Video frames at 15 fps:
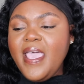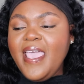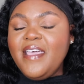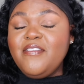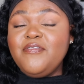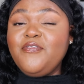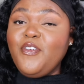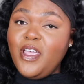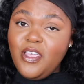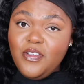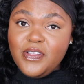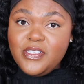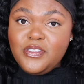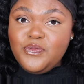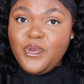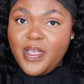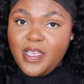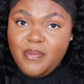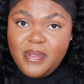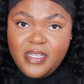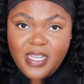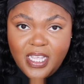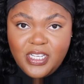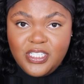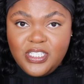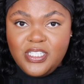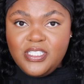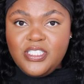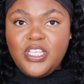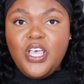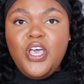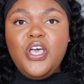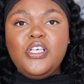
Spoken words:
and fragrance recommendations